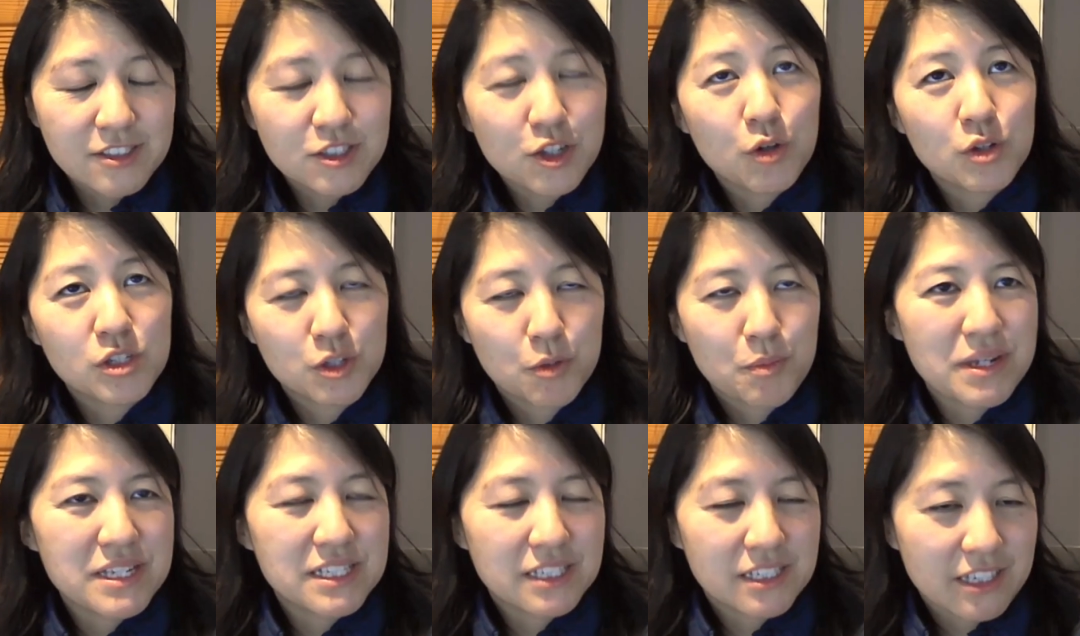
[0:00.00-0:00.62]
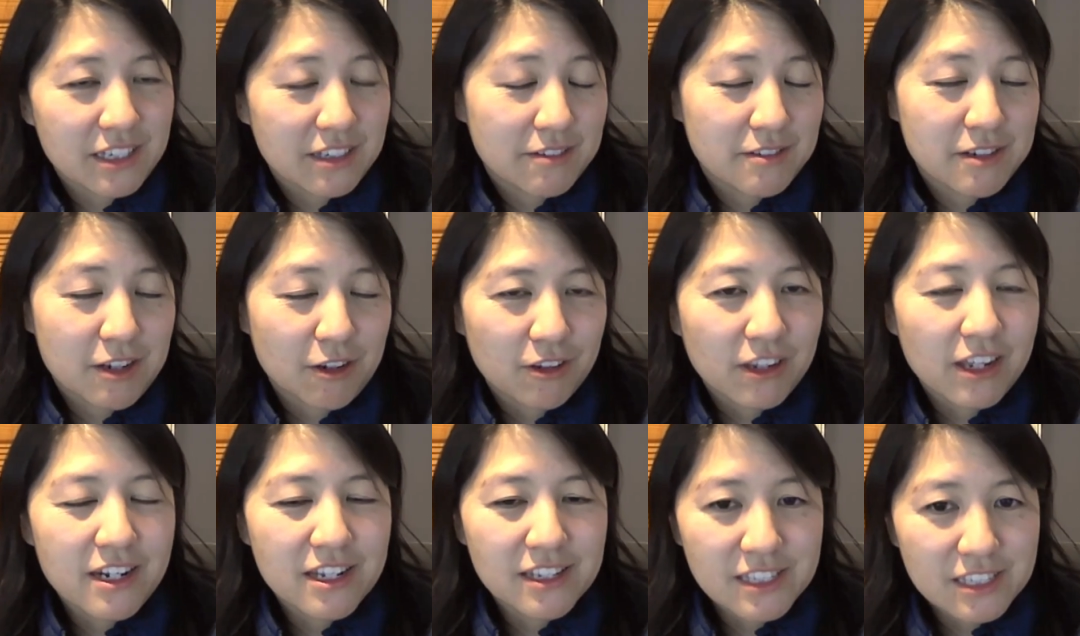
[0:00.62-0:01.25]
so basically, you
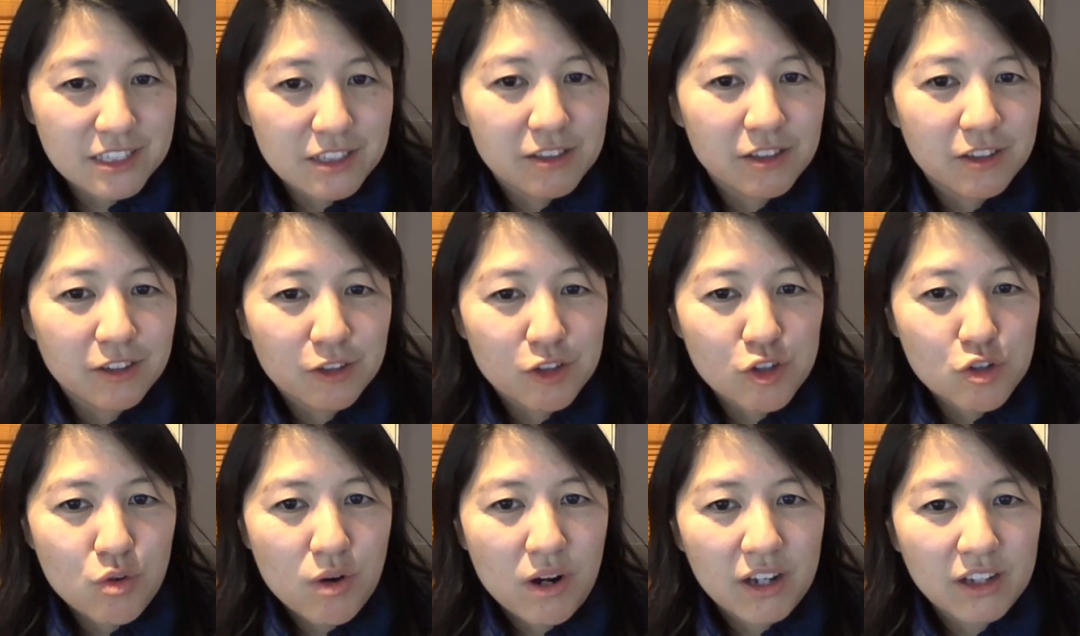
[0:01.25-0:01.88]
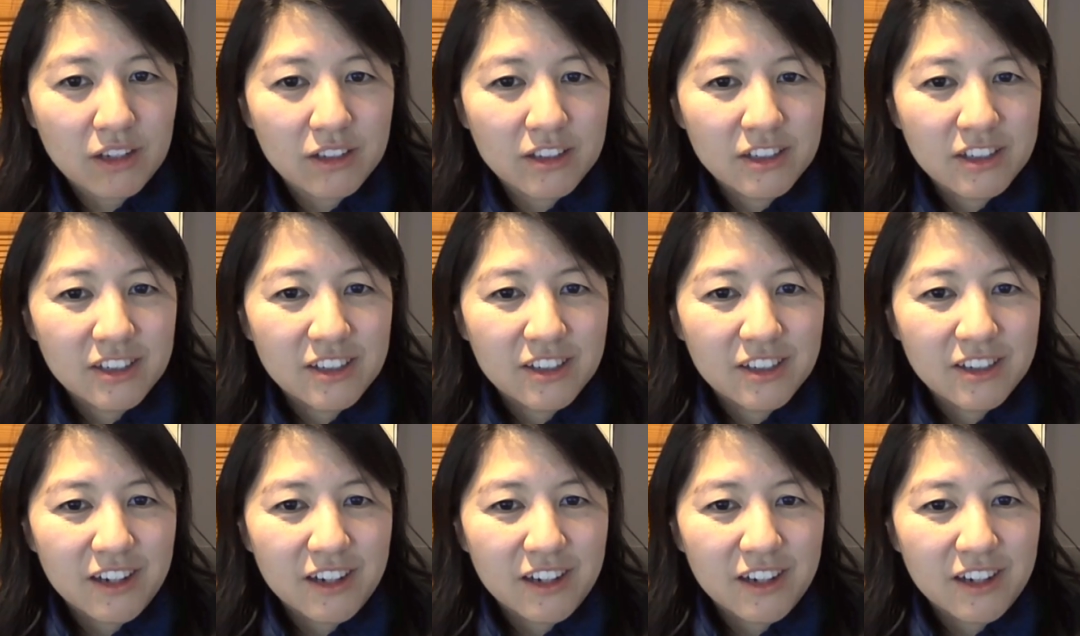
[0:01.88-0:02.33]
know, they did this clinical trial.